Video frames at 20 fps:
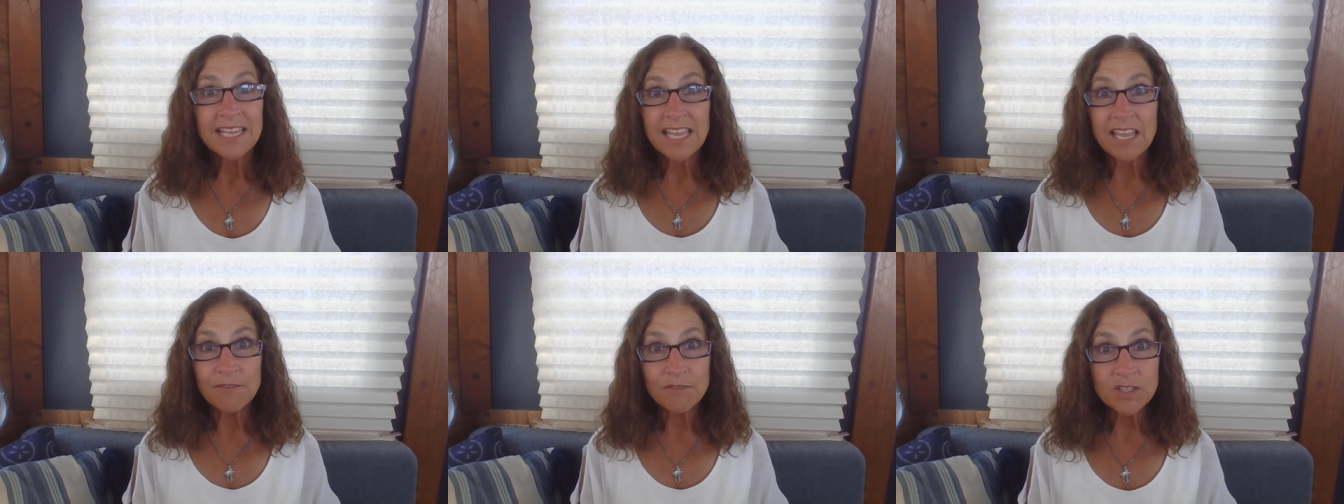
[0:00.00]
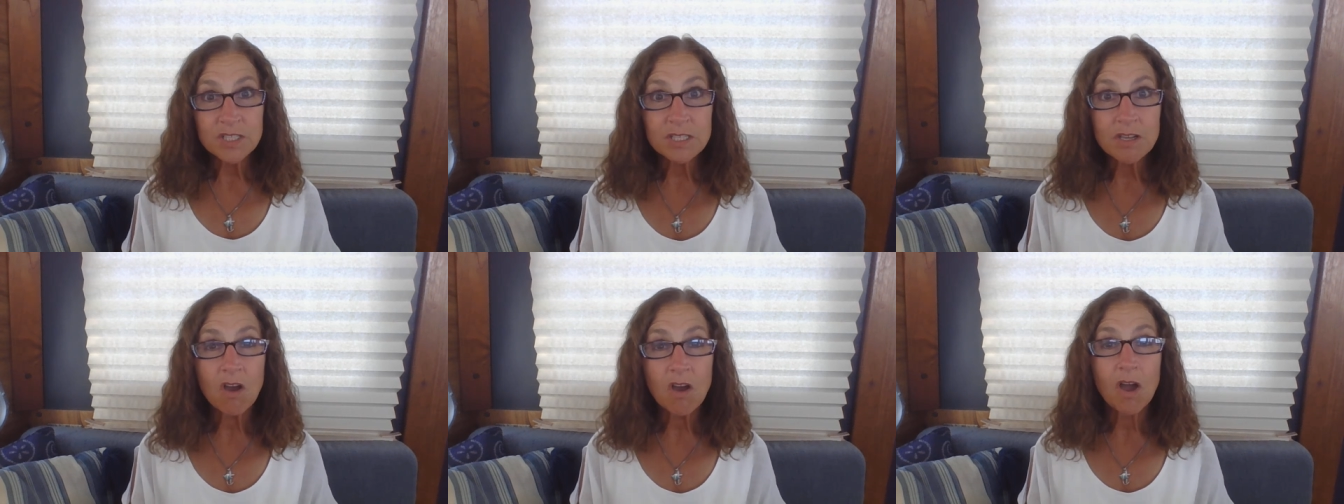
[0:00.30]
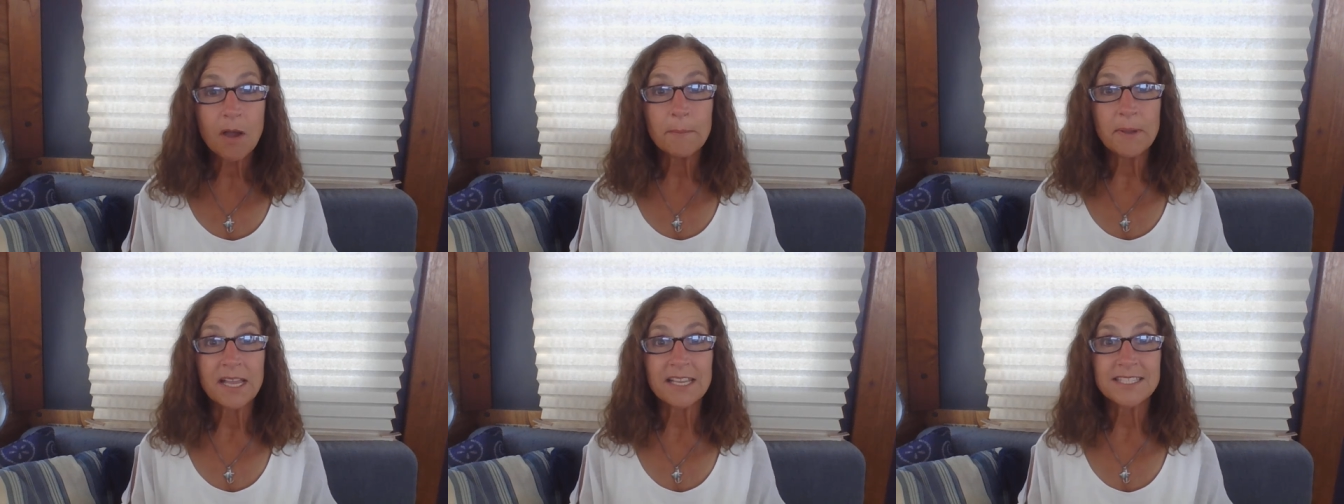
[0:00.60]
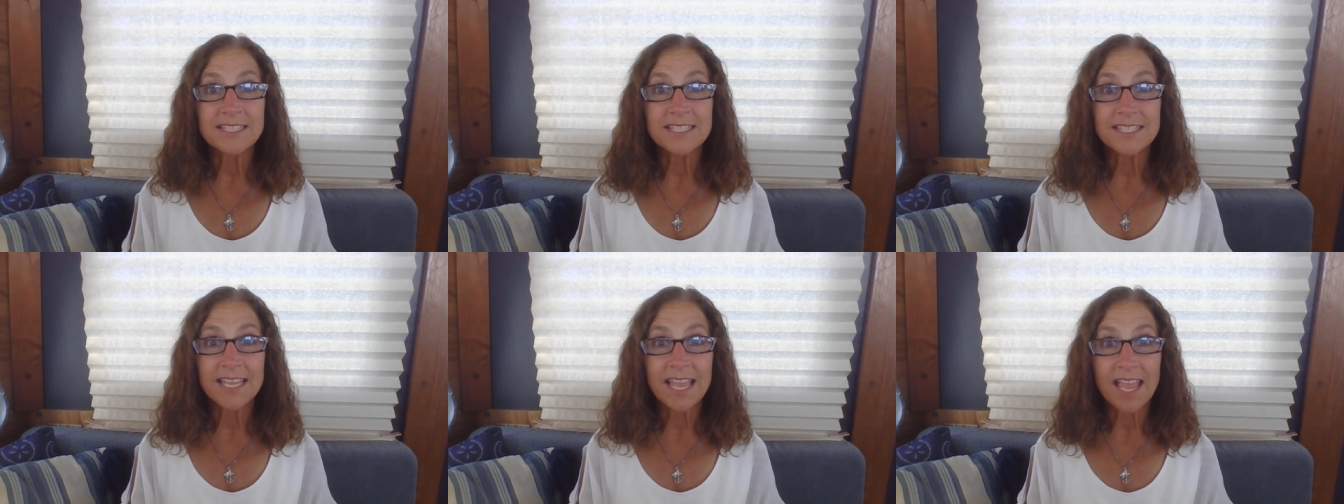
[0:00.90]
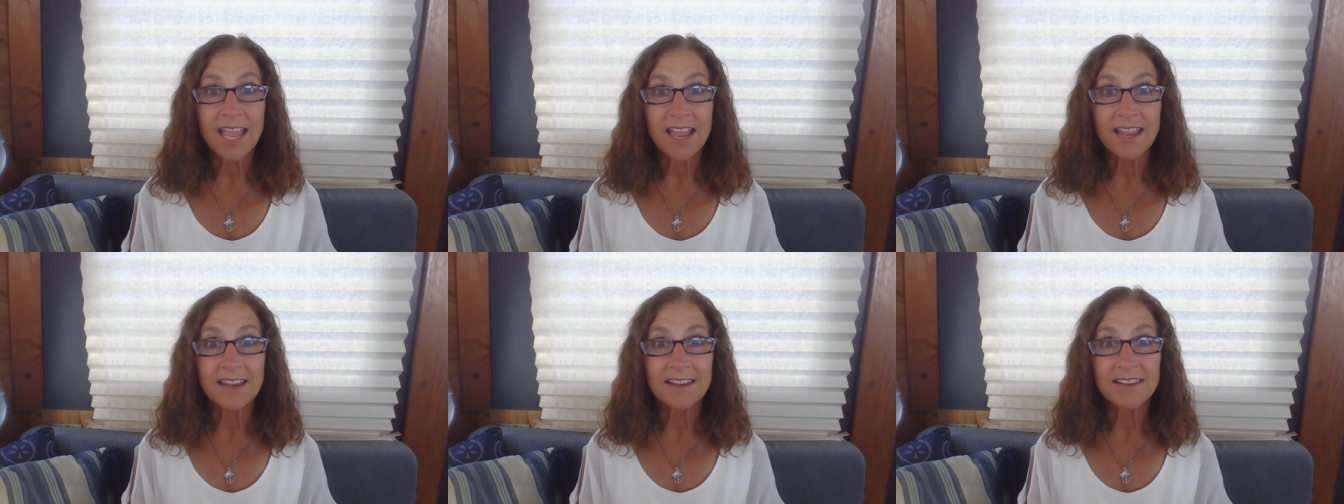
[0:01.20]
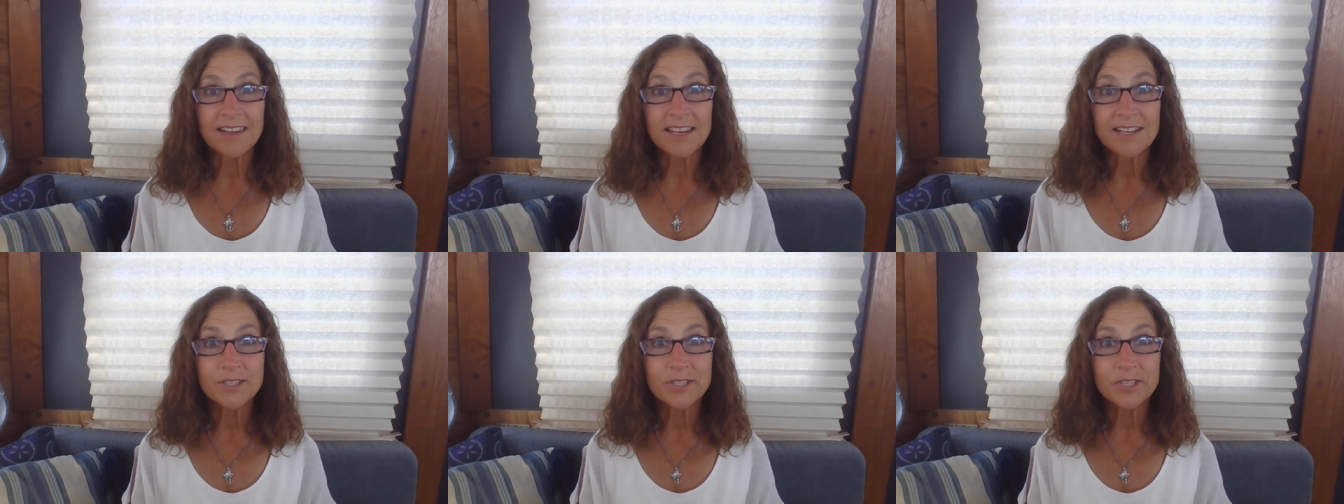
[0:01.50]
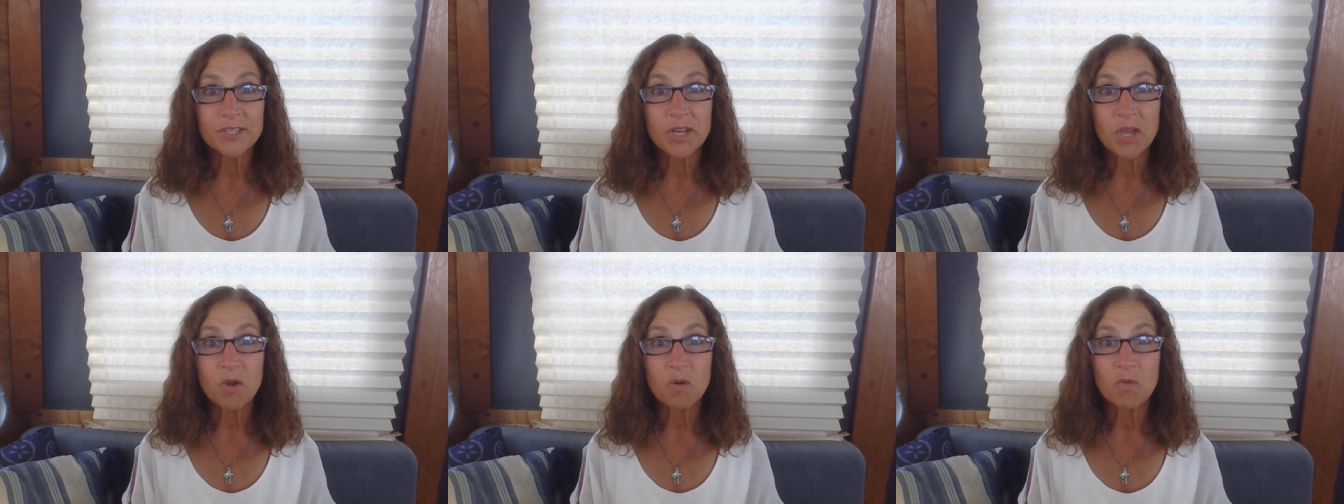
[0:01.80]
give us comments and let
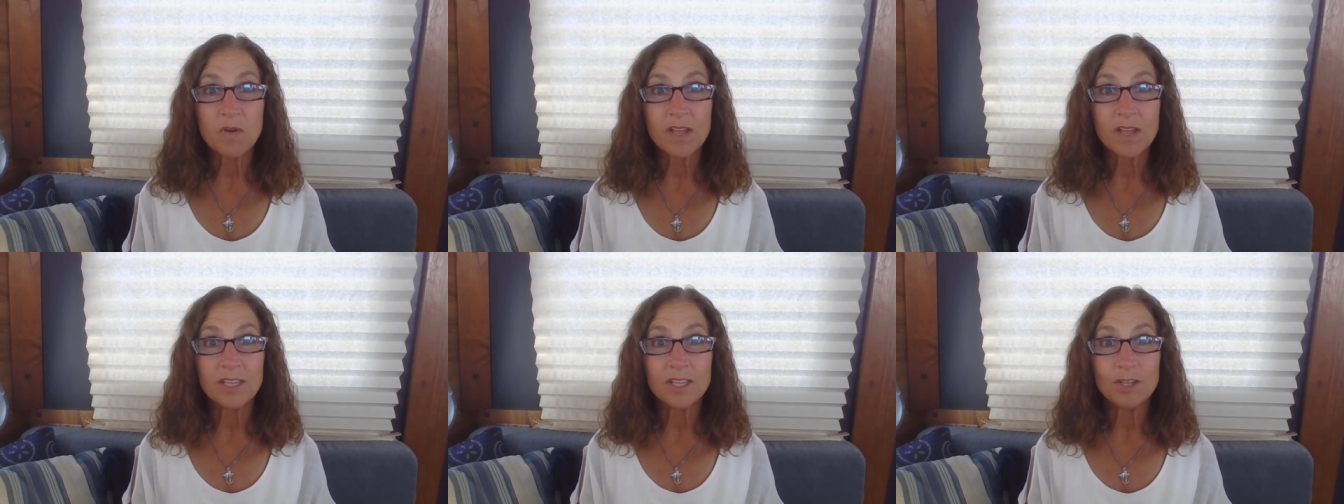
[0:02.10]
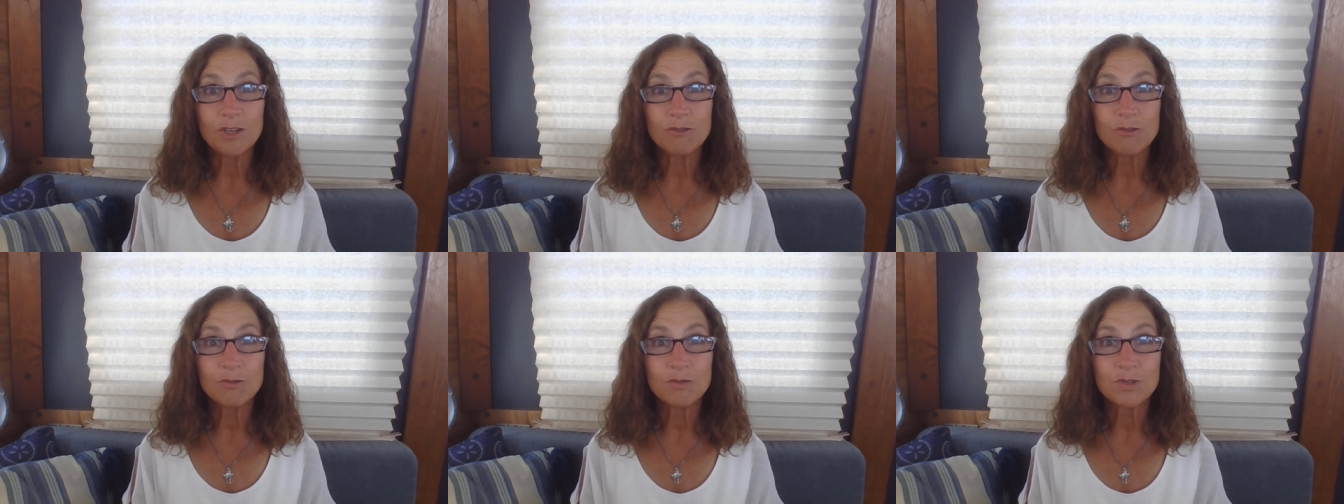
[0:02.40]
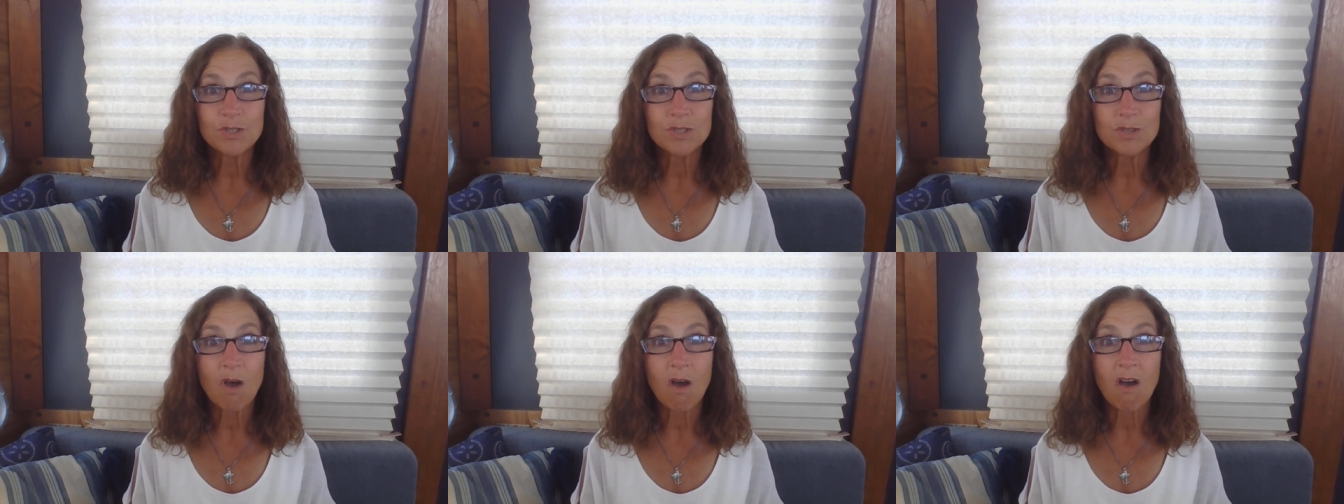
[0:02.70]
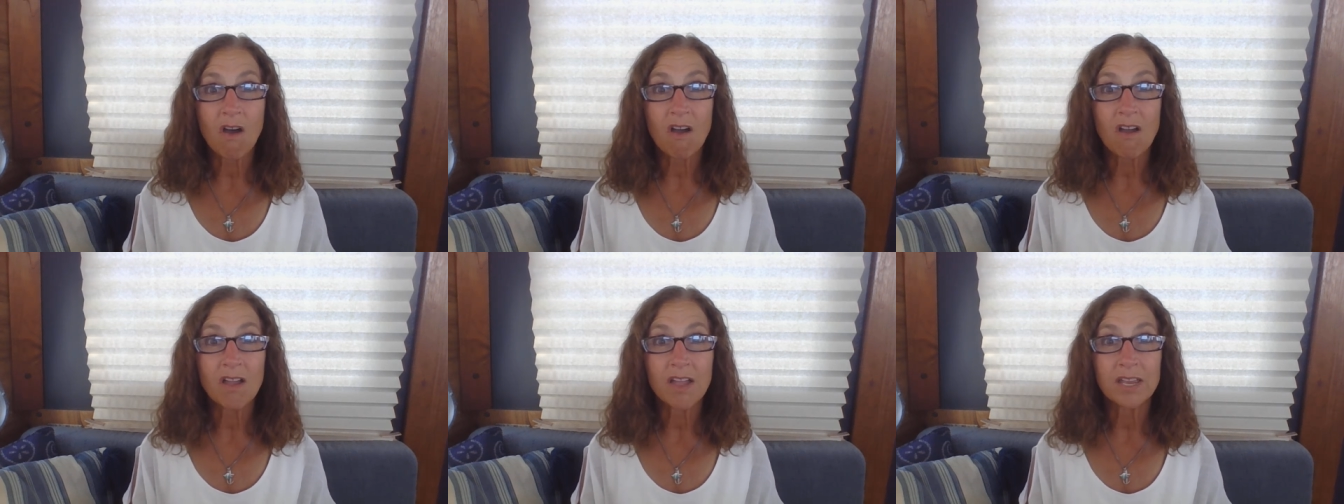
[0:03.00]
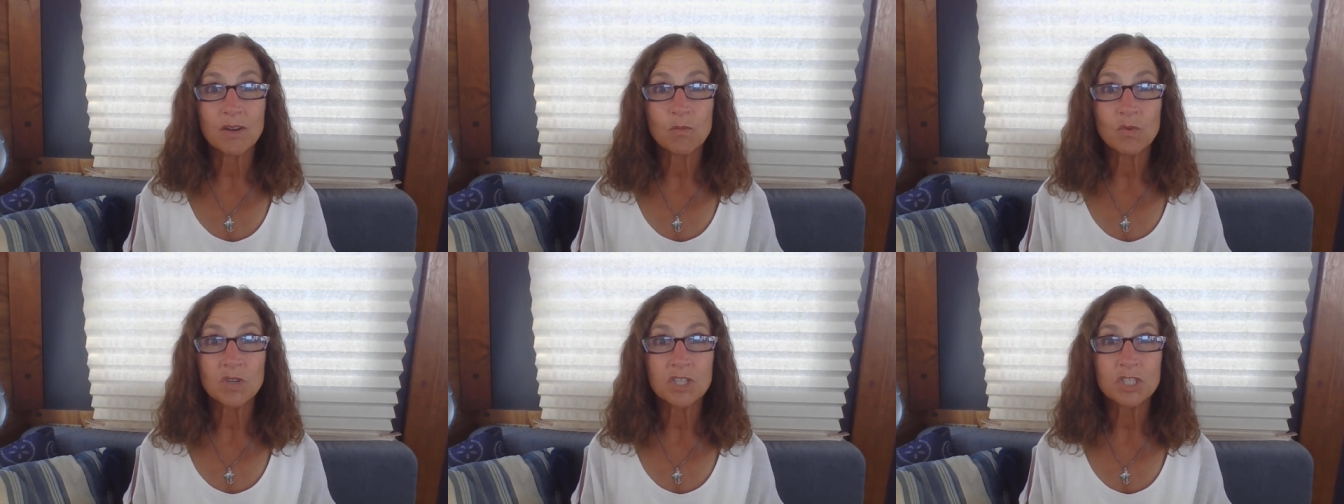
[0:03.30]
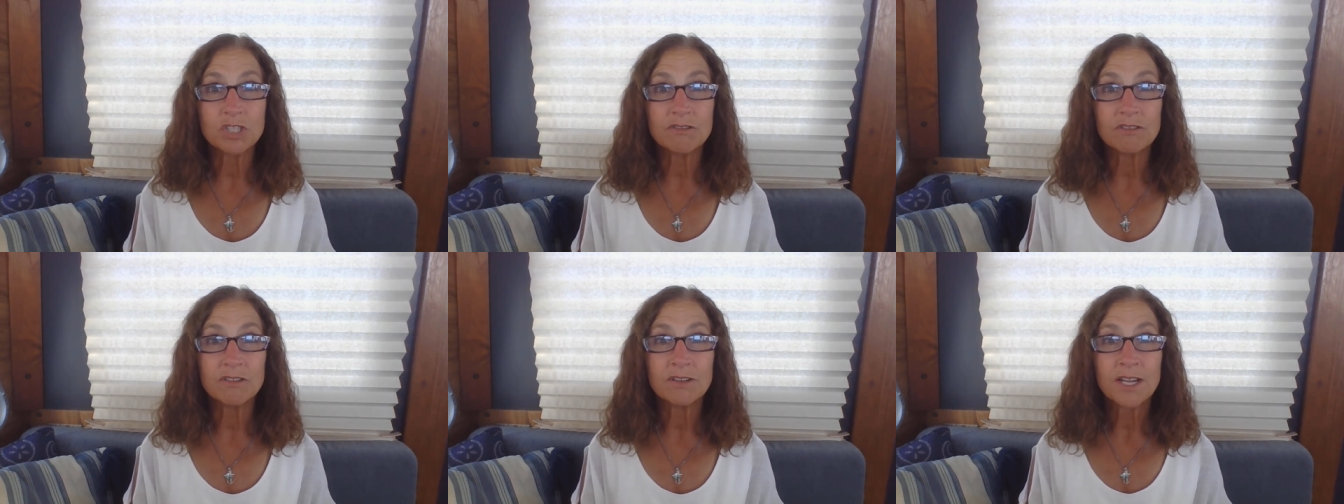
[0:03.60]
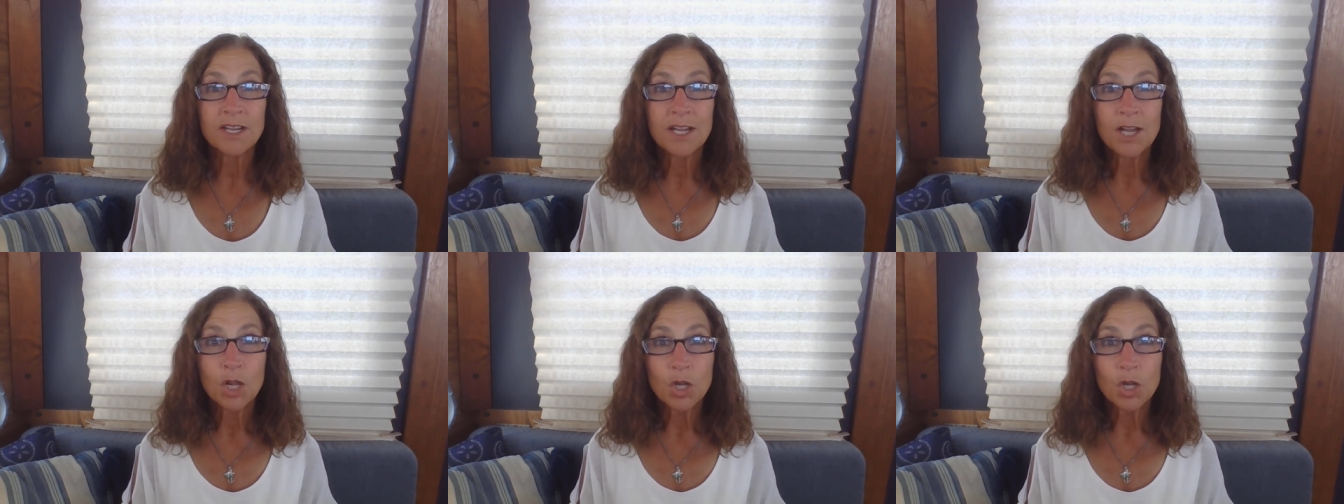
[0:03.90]
us know what you saw and what you